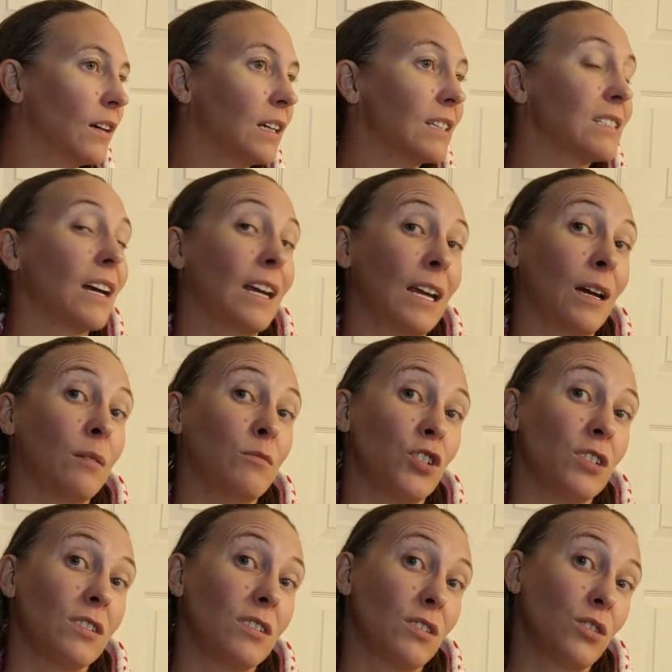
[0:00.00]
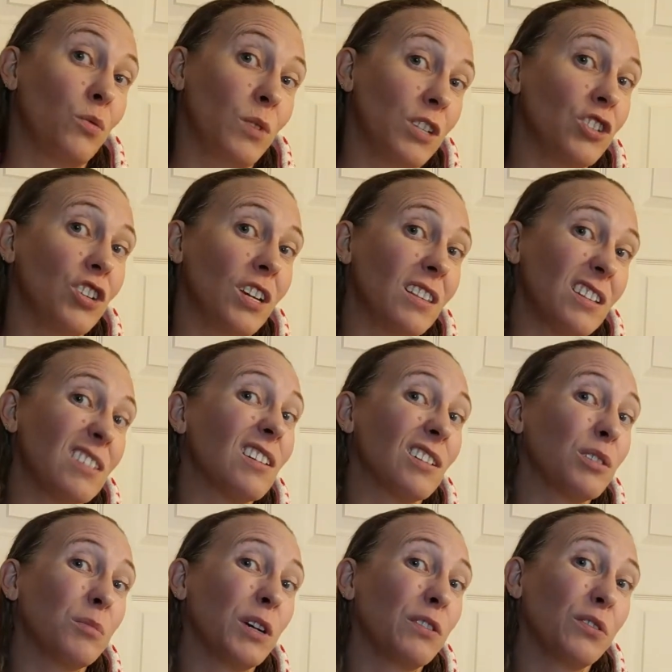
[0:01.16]
yes I am just squeegeeing this
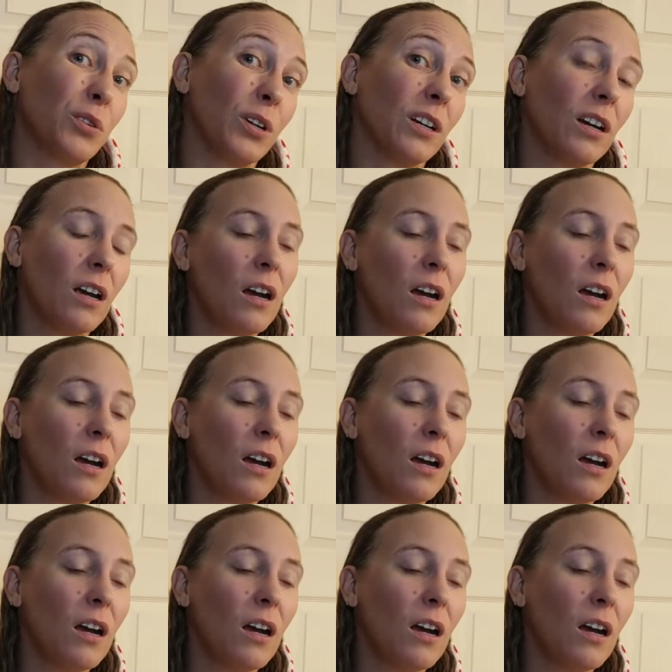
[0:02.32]
onto my floor.